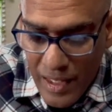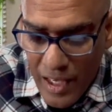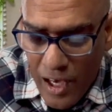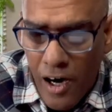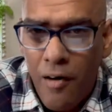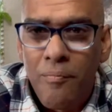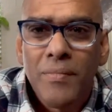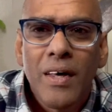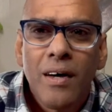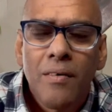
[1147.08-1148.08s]

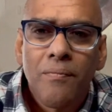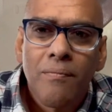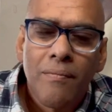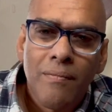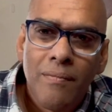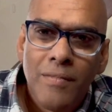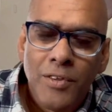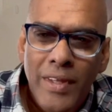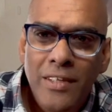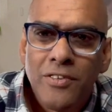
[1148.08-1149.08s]
So
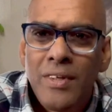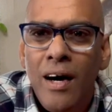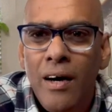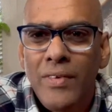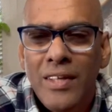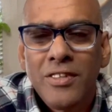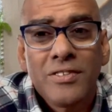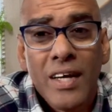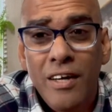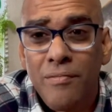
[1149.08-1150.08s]
that's
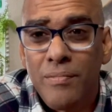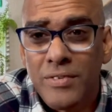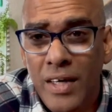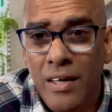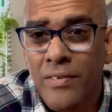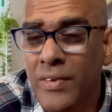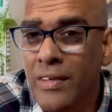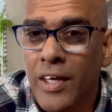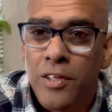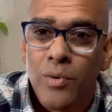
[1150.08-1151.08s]
the second thing
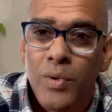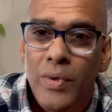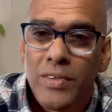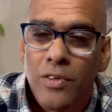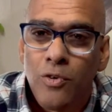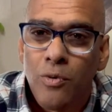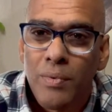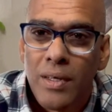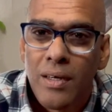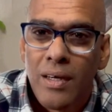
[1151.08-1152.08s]
that you will do as a group.
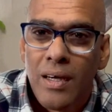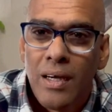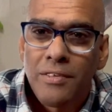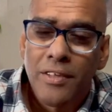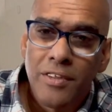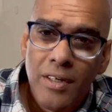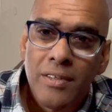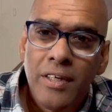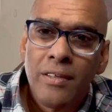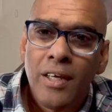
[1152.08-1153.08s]
The third
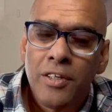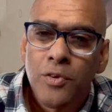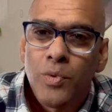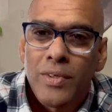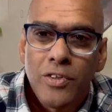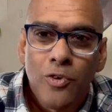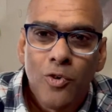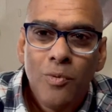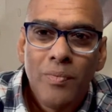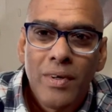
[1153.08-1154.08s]
thing that you do as a
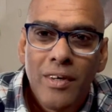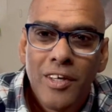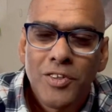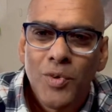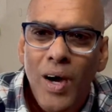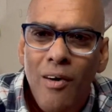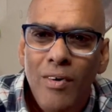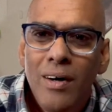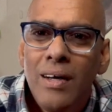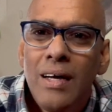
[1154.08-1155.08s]
group is you have
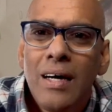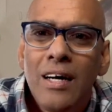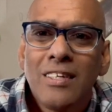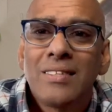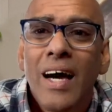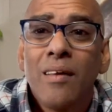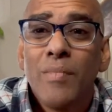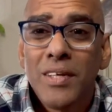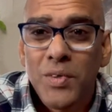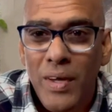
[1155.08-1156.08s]
a
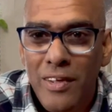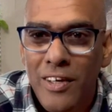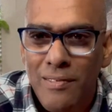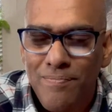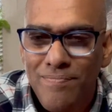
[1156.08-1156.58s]
assignment together.